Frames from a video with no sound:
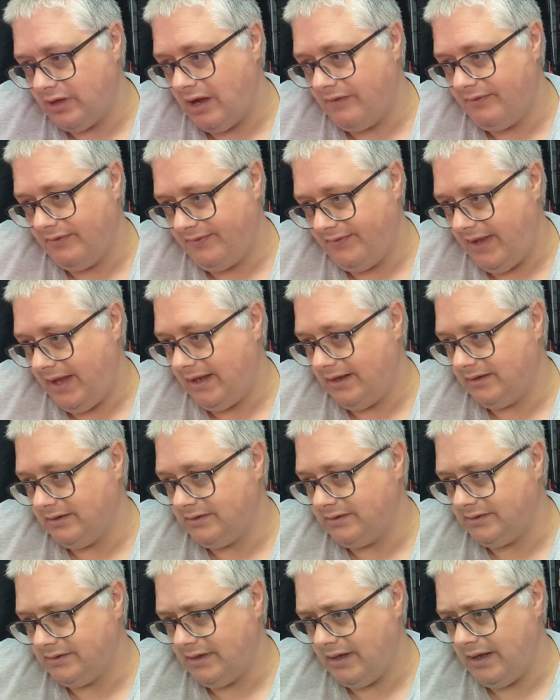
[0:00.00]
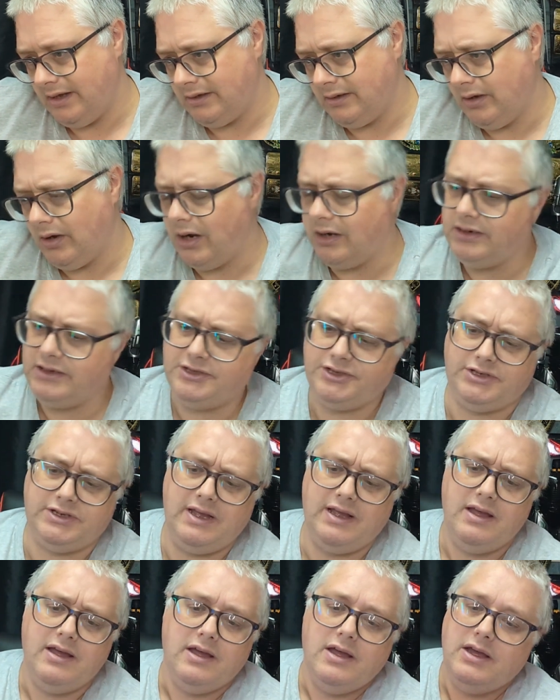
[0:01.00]
other things. It only
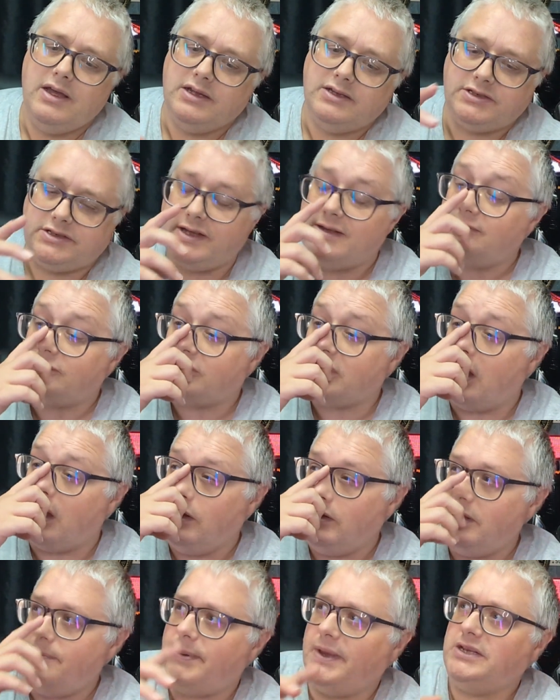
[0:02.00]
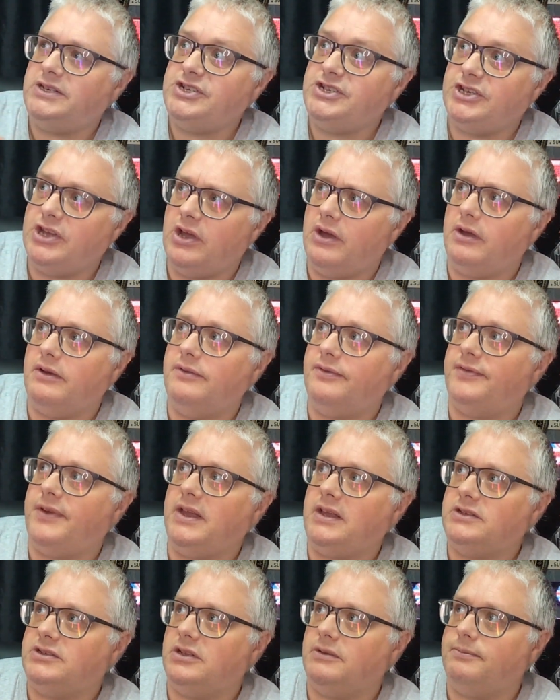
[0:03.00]
seems to only be certain
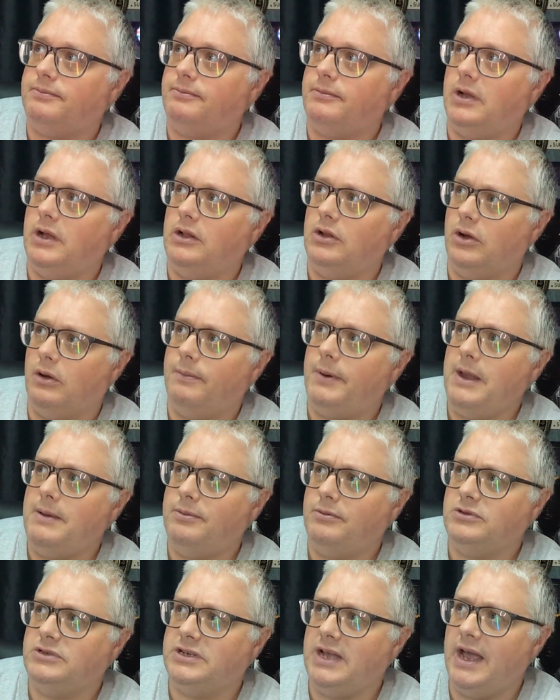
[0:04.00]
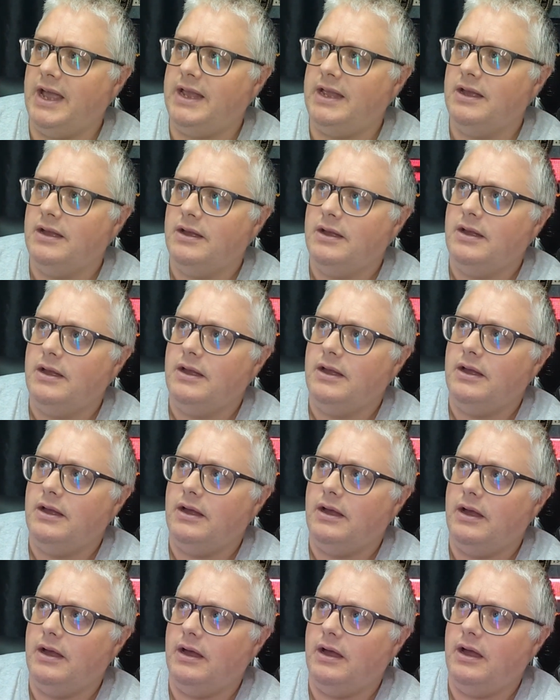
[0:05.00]
things that a lot of people say.
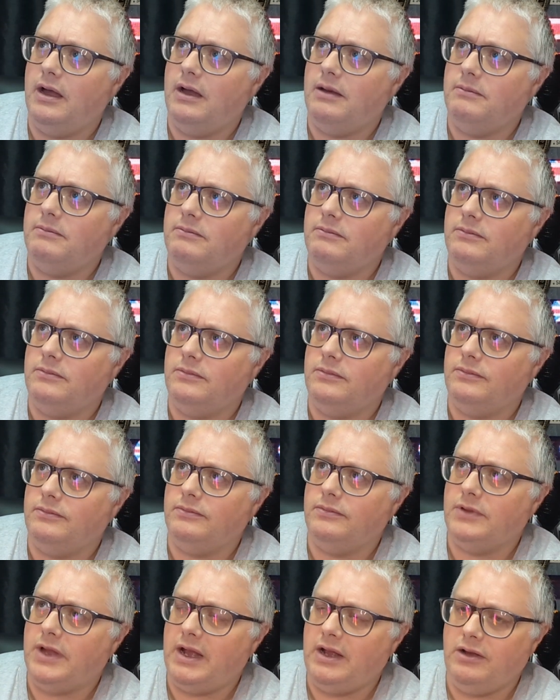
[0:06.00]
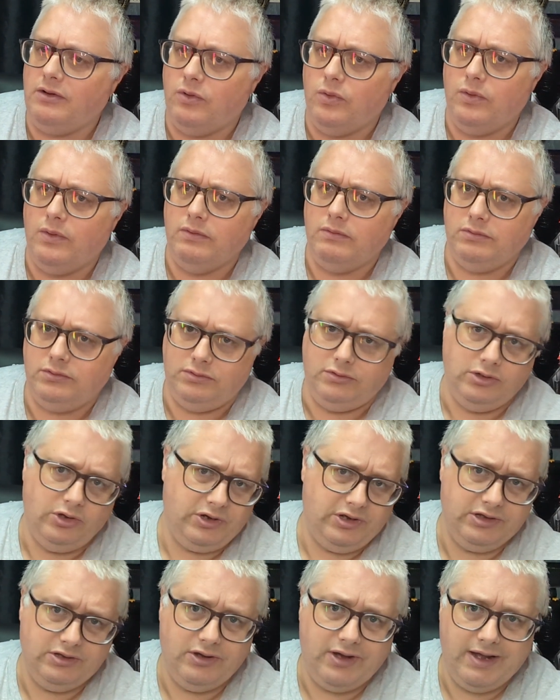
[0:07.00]
They all
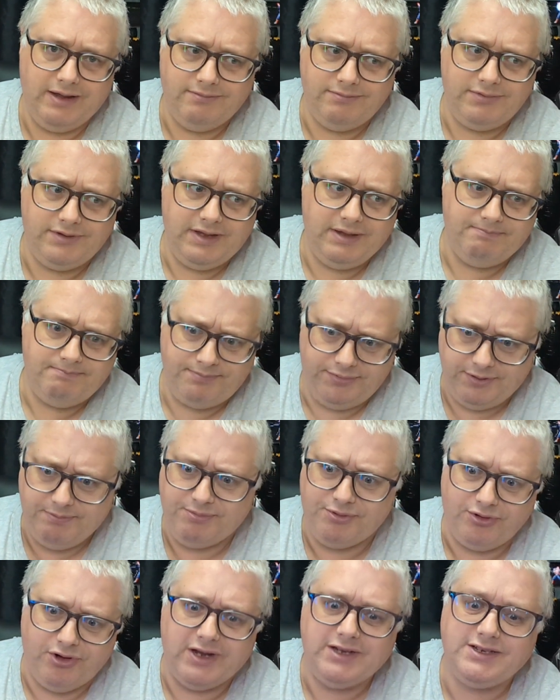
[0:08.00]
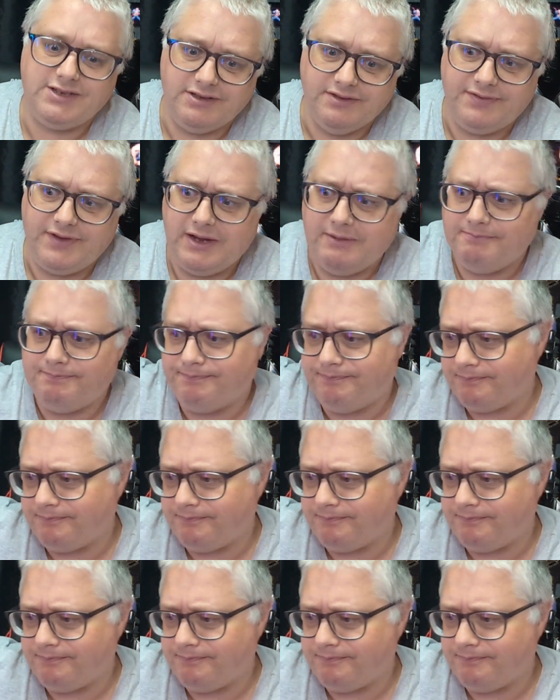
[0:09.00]
look at like the pricing of it.